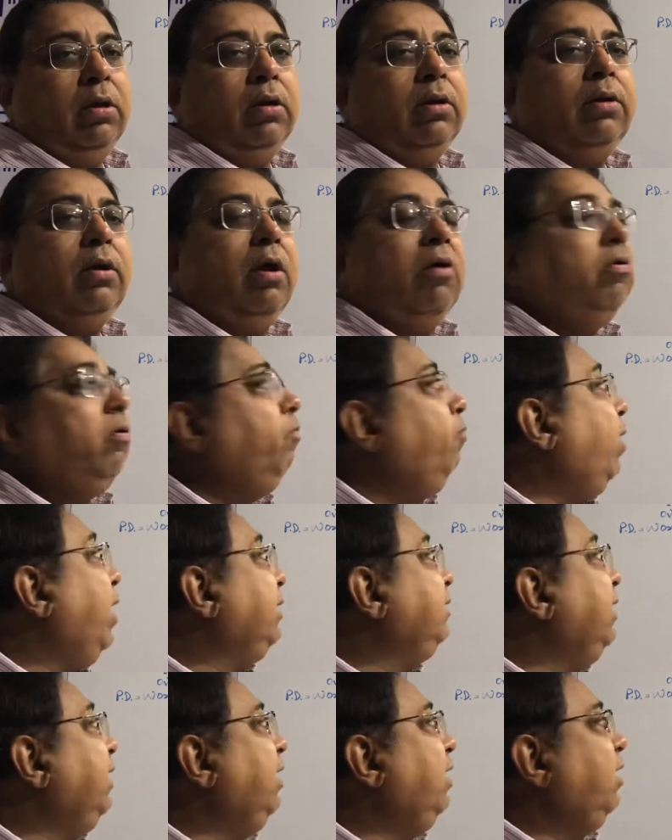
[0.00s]
Now, why
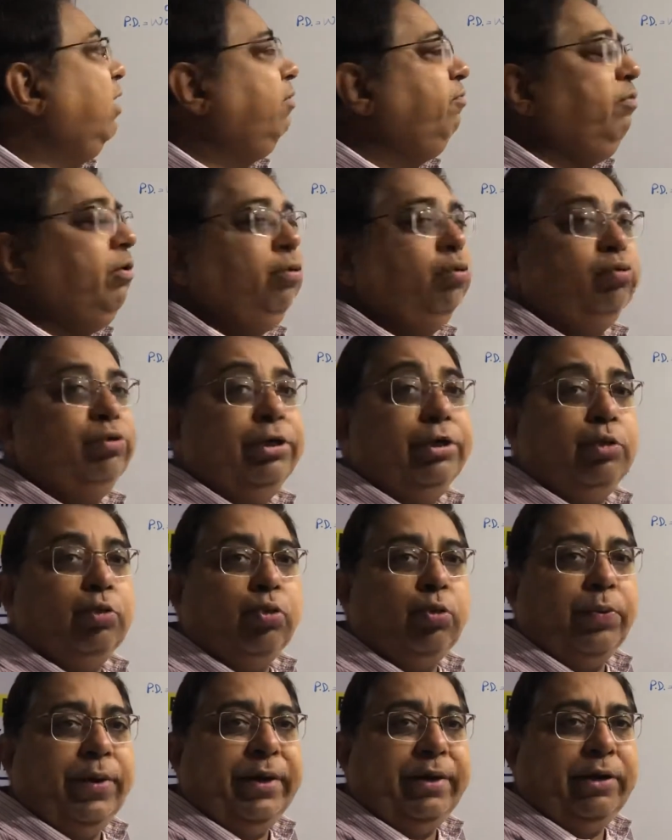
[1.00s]
the hell are we using
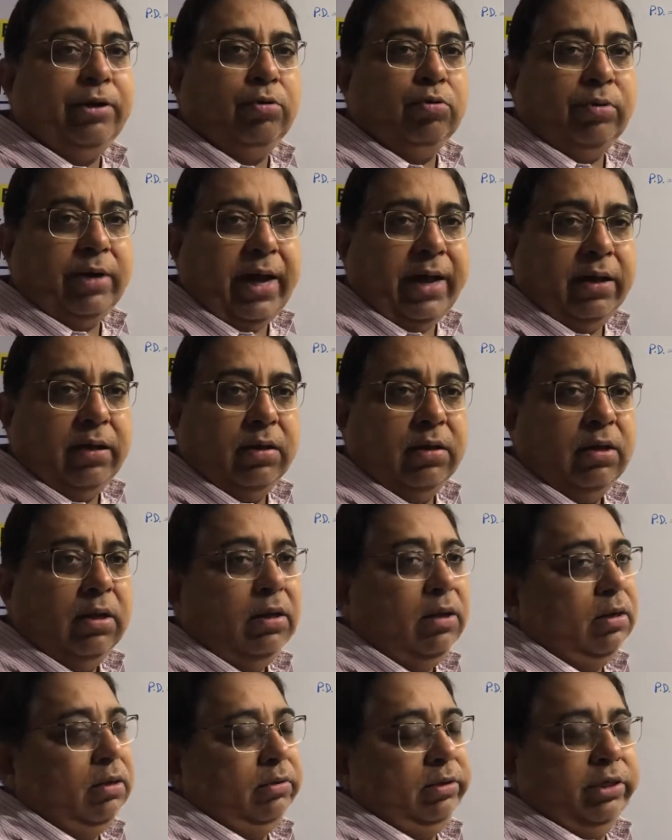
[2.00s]
220 to die?
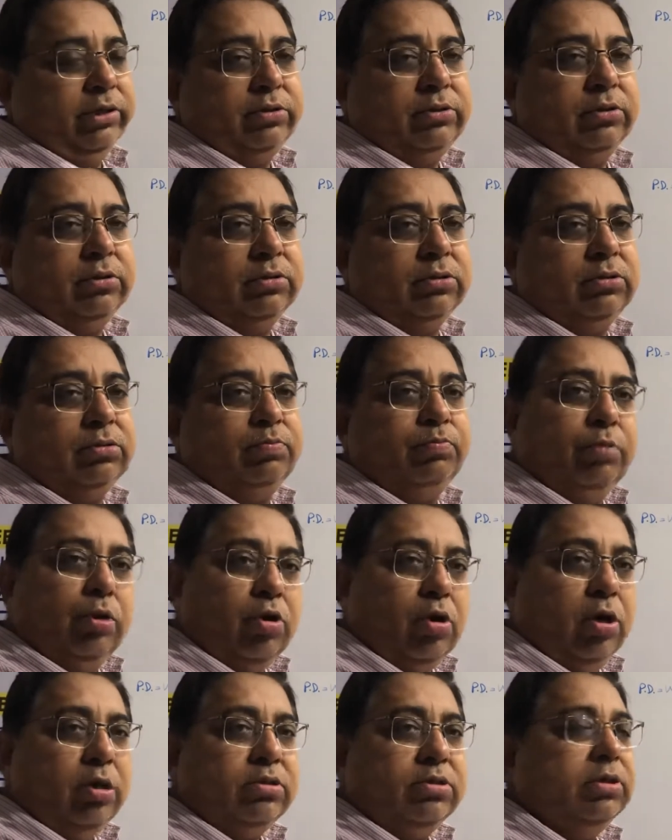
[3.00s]
This is
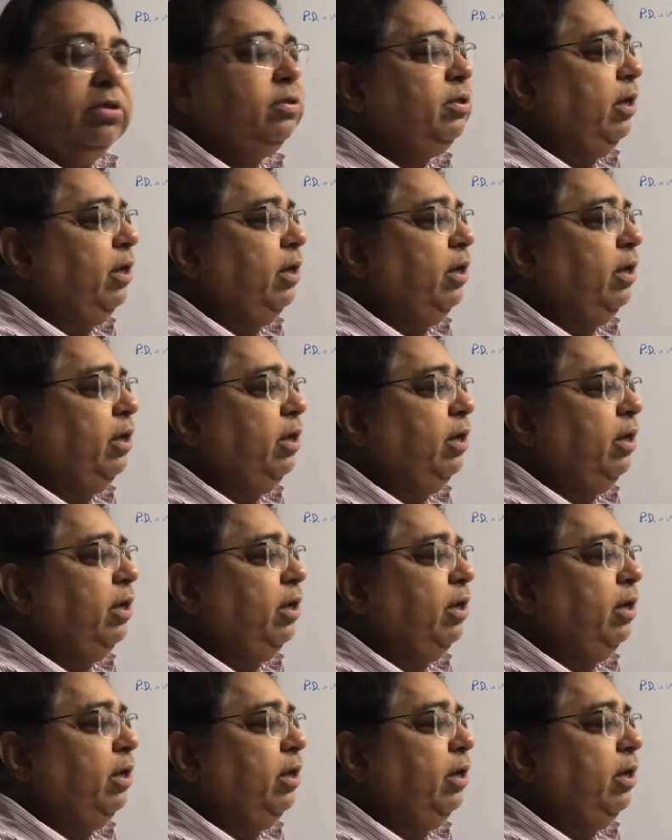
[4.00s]
because the